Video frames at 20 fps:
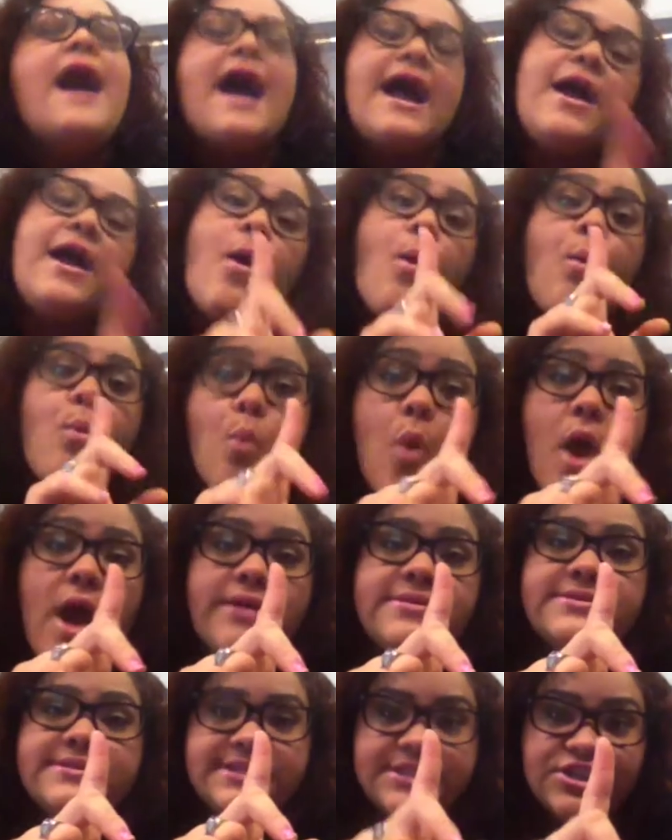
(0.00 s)
I got
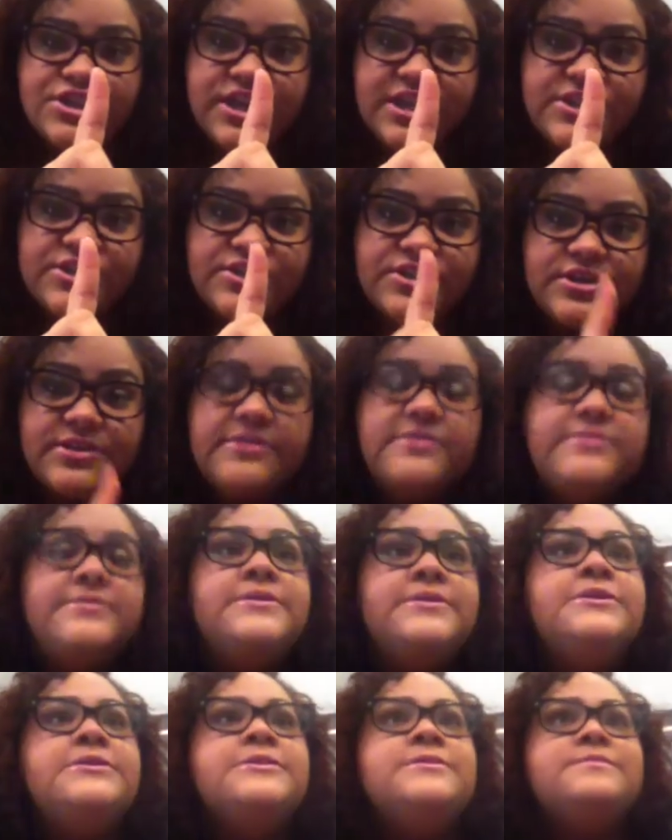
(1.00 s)
one suggestion.
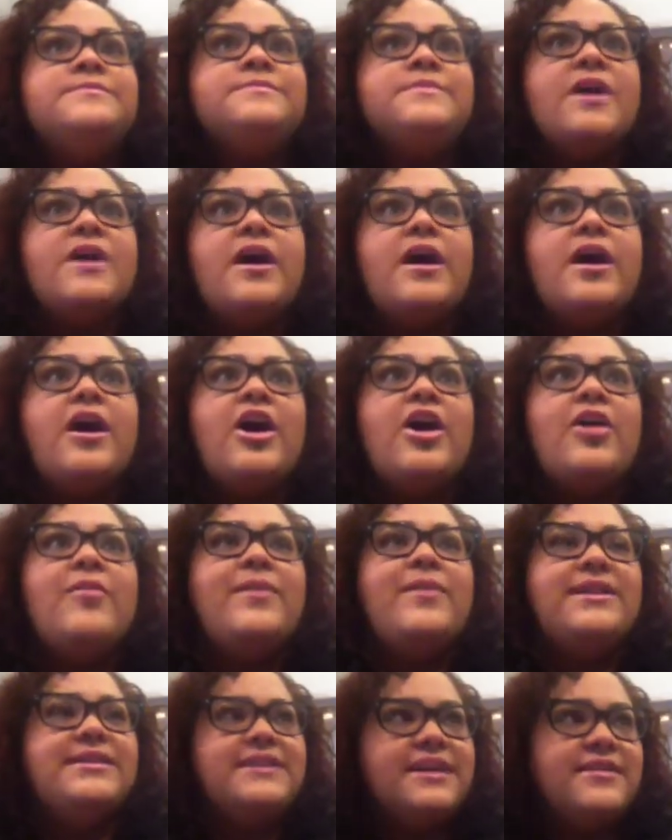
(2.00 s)

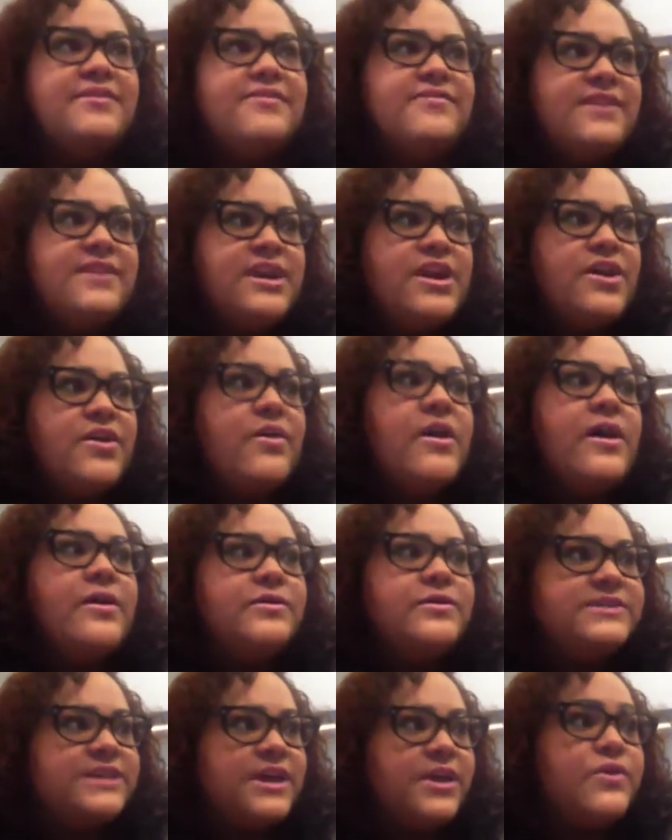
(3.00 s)
At the end of the video, I
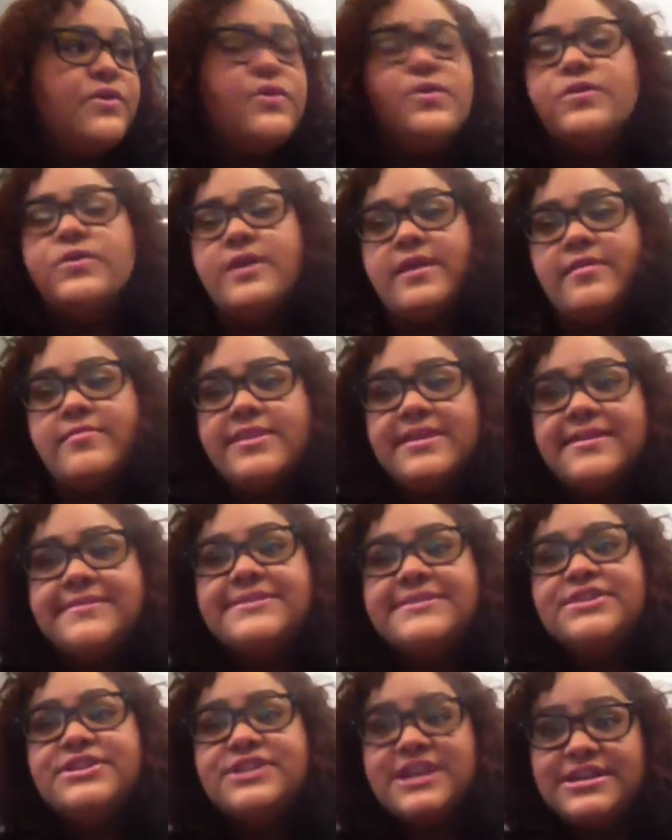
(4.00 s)
will tell you who gave me
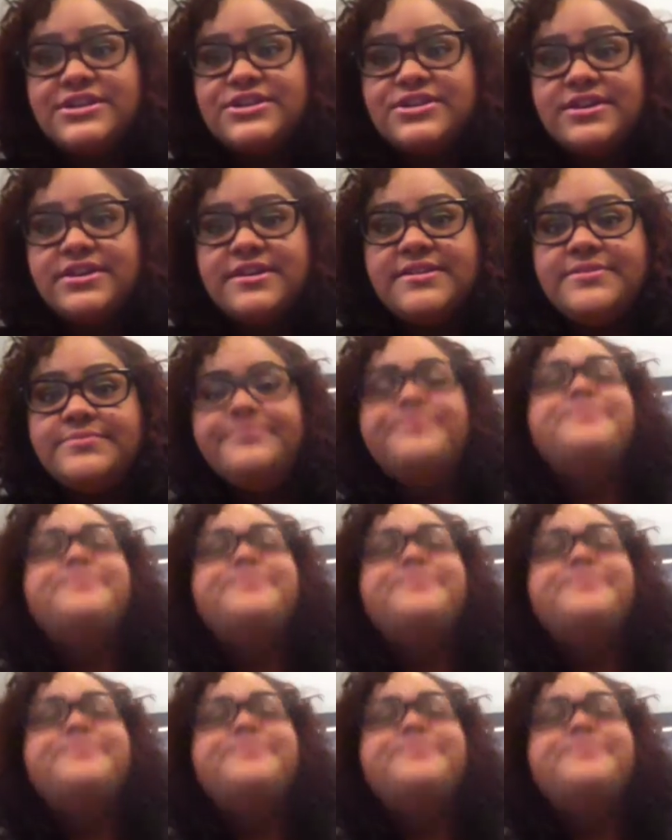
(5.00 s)
that suggestion.